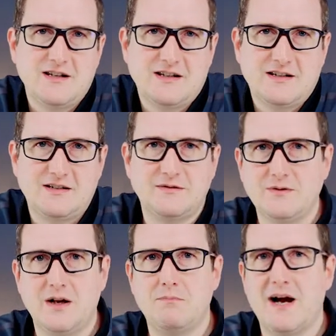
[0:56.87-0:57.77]

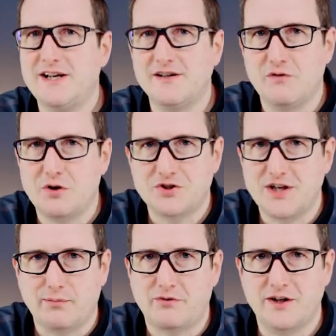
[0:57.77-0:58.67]
a minor version
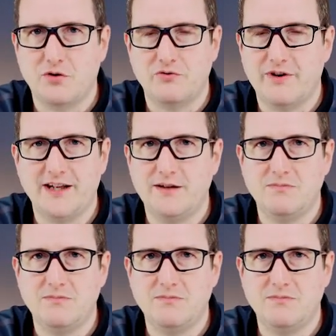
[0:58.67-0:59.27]
upgrade already,